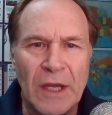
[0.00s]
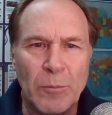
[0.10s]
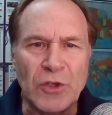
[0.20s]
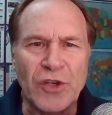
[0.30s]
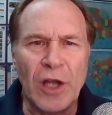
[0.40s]

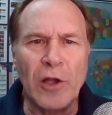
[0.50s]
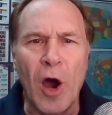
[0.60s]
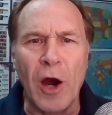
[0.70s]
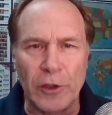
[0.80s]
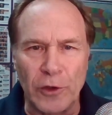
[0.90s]
Michelle
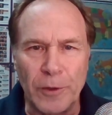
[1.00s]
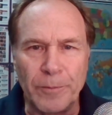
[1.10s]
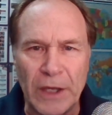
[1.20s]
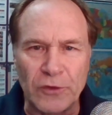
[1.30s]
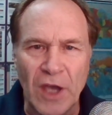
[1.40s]
Harler
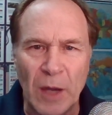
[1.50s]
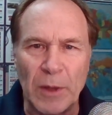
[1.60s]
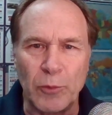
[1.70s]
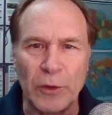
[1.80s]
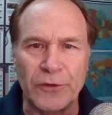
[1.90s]
has come
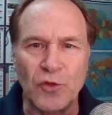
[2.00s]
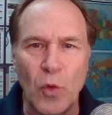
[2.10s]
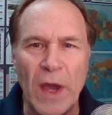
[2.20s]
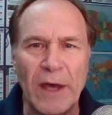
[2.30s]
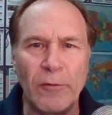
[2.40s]
up with
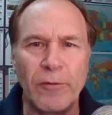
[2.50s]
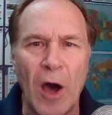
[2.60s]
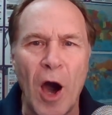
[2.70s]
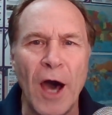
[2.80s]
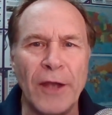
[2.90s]
12
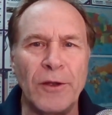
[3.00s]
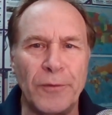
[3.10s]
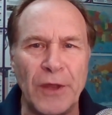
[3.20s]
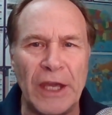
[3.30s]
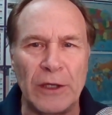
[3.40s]
odd
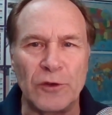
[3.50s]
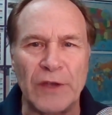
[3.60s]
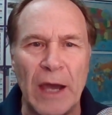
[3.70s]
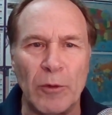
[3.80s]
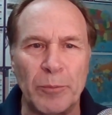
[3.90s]
things
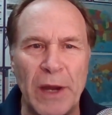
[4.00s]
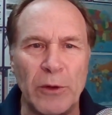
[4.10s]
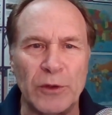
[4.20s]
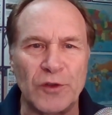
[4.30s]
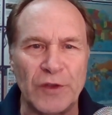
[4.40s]
our
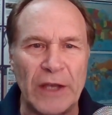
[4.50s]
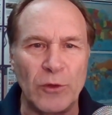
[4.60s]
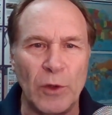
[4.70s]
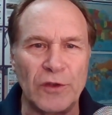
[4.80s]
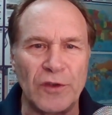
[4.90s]
parents said
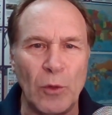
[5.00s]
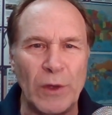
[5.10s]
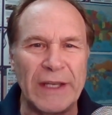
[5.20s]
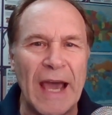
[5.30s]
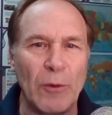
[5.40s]
to us that
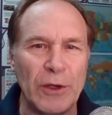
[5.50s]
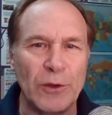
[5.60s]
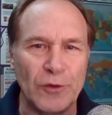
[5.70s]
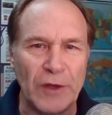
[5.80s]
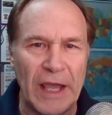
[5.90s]
we now
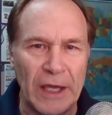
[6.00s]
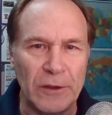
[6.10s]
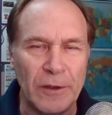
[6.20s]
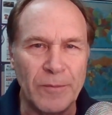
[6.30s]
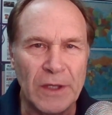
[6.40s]

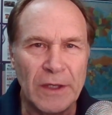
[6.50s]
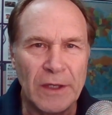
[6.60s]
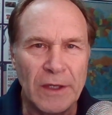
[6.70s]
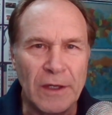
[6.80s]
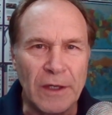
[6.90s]
understand.
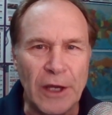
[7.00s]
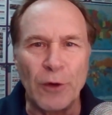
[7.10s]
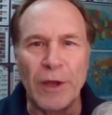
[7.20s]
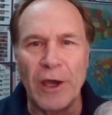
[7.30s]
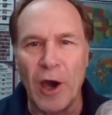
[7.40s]
Here
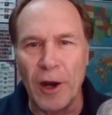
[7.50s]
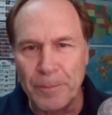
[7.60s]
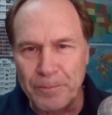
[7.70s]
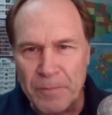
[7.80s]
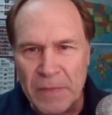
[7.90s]
they are.
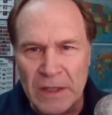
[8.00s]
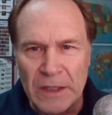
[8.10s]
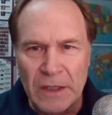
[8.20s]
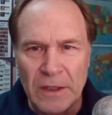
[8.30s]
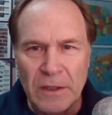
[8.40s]

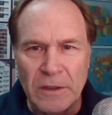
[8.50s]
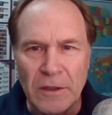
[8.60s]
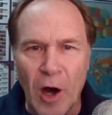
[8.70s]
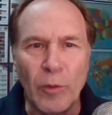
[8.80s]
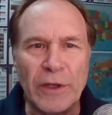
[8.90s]

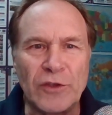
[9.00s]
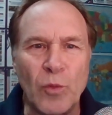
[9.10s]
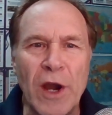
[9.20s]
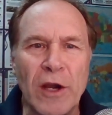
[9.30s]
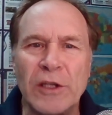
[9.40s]
Always
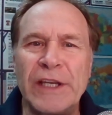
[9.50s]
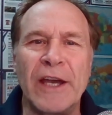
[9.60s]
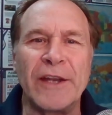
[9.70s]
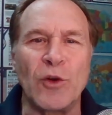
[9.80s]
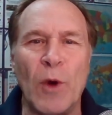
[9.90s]
wear clean
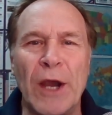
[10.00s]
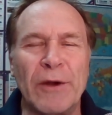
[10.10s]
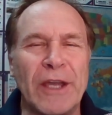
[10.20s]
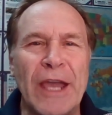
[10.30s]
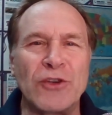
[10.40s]
underwear
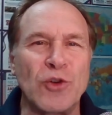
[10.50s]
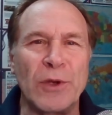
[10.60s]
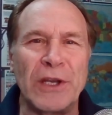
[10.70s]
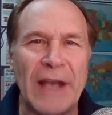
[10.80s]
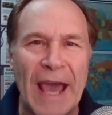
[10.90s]
in case you're
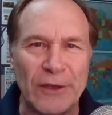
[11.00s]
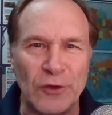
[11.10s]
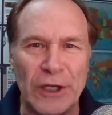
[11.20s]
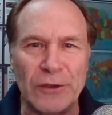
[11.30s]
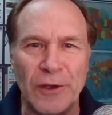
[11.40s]
in an
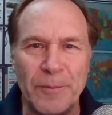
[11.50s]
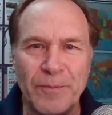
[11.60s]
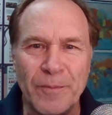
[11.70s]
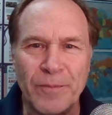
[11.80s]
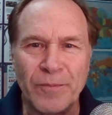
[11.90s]
accident.
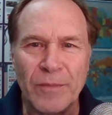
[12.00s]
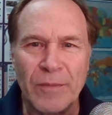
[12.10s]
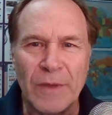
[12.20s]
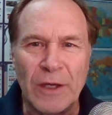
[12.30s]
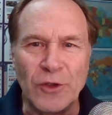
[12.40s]

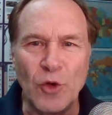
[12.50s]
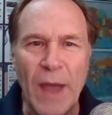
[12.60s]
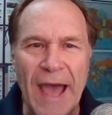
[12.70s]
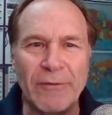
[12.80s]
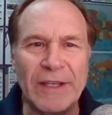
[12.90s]
You
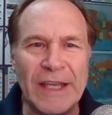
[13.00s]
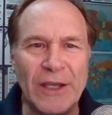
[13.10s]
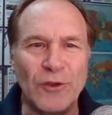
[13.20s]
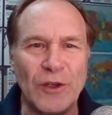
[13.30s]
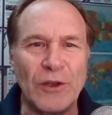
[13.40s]
have it
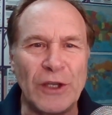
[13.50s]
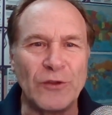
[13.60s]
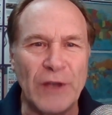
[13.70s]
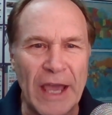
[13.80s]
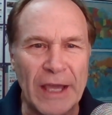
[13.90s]
easy these
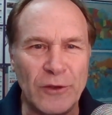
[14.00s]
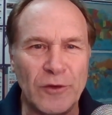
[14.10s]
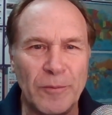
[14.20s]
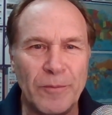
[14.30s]
days.